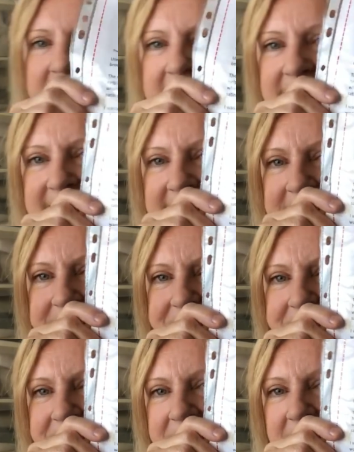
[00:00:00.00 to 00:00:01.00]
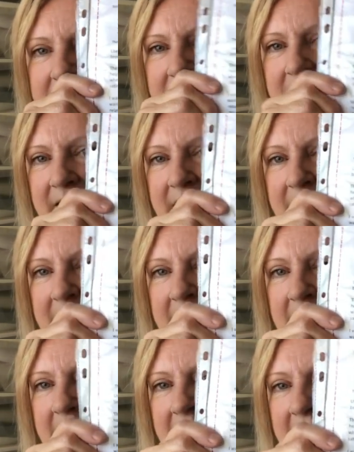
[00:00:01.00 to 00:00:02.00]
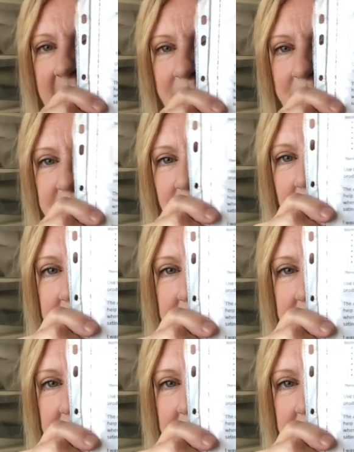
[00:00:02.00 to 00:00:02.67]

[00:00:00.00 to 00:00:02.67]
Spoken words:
this, and with all